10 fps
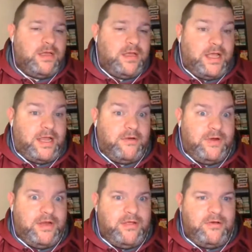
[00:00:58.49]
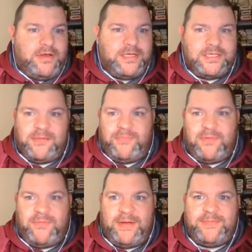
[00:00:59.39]
I had to redo it because
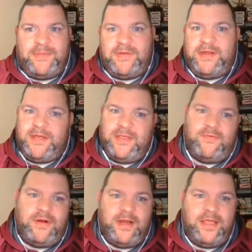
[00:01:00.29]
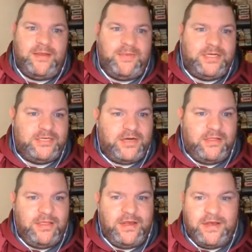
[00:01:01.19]
something popped up on the other one and I had to make sure I
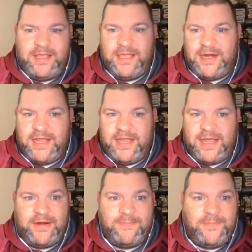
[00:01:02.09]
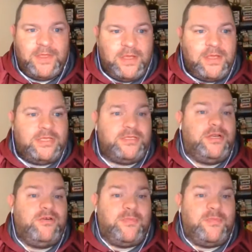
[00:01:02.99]
delete it and get it out of there. So I do